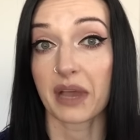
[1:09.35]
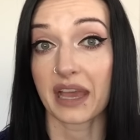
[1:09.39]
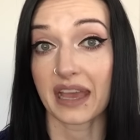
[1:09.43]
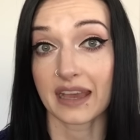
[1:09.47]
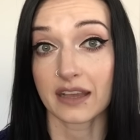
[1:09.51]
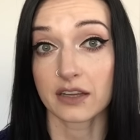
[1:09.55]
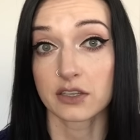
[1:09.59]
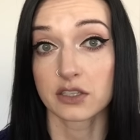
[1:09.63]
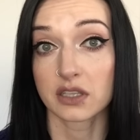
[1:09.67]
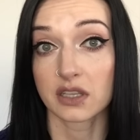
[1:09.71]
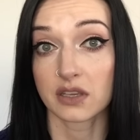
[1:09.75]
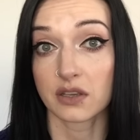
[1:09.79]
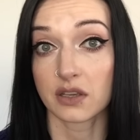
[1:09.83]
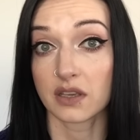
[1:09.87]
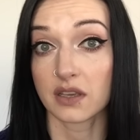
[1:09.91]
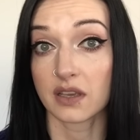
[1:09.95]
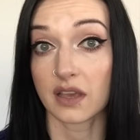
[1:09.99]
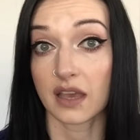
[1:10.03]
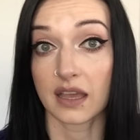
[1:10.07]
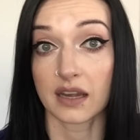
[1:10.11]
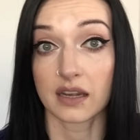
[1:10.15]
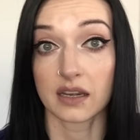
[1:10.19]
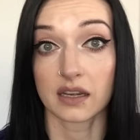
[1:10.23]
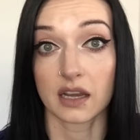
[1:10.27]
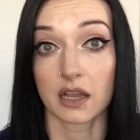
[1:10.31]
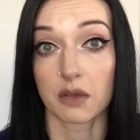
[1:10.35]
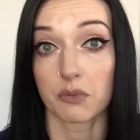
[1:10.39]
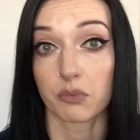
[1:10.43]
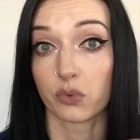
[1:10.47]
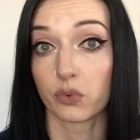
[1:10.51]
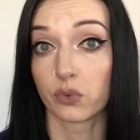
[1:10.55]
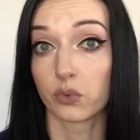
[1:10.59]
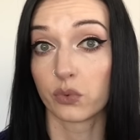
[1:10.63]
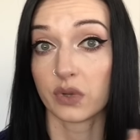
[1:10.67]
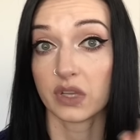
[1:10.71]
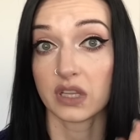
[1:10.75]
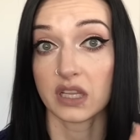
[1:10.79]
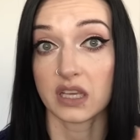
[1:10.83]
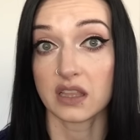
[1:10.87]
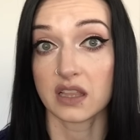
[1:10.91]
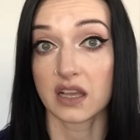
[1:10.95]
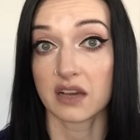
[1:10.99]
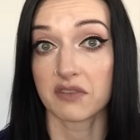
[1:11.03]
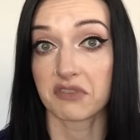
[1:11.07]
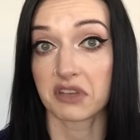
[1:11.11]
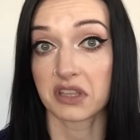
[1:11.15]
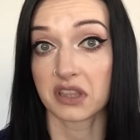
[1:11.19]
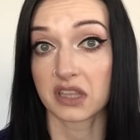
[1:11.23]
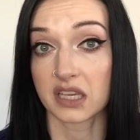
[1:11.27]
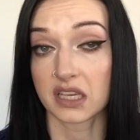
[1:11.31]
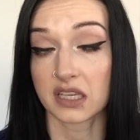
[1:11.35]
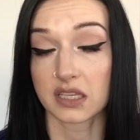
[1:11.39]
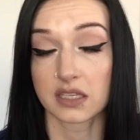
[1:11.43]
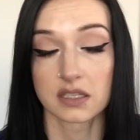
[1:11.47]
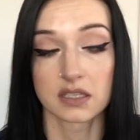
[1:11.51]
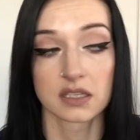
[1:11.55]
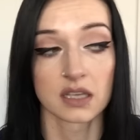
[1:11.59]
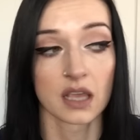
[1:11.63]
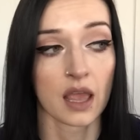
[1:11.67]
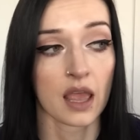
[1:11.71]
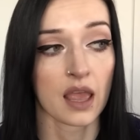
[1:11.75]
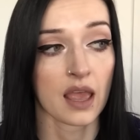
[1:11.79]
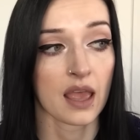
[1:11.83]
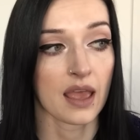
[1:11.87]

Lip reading: I actually ended up really loving this,